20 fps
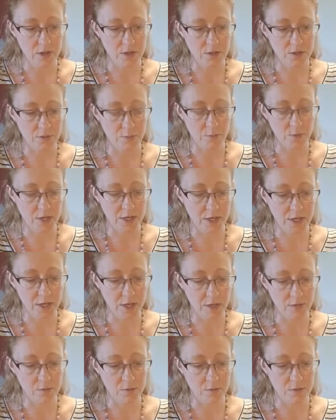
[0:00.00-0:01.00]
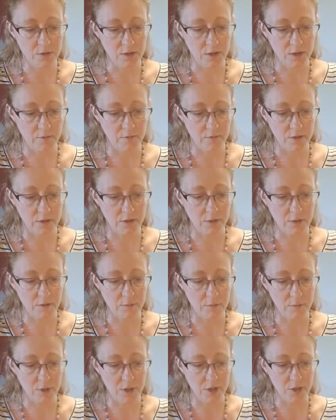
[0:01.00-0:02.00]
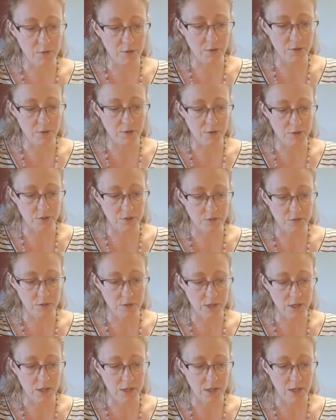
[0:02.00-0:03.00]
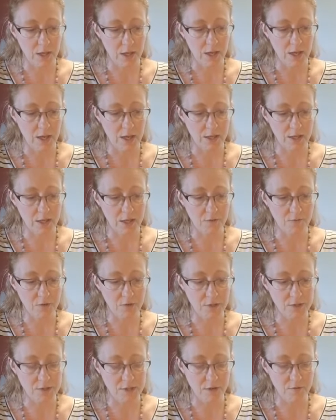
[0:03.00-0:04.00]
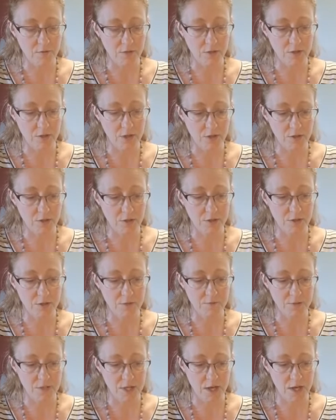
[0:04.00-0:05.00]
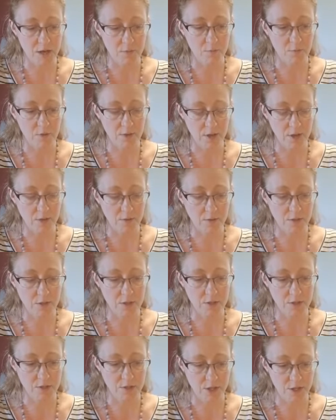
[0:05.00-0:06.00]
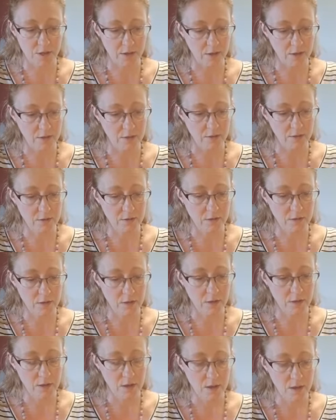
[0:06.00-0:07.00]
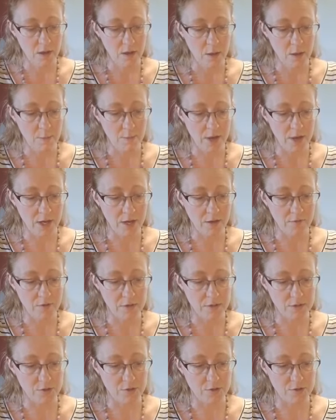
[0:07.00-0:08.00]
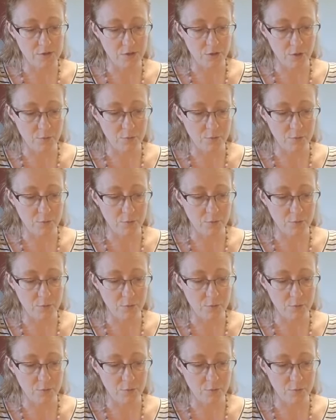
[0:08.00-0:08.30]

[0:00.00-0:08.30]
to reconnect with your lover, play with your children, and give yourself the luxury of time without an agenda. Many of us are so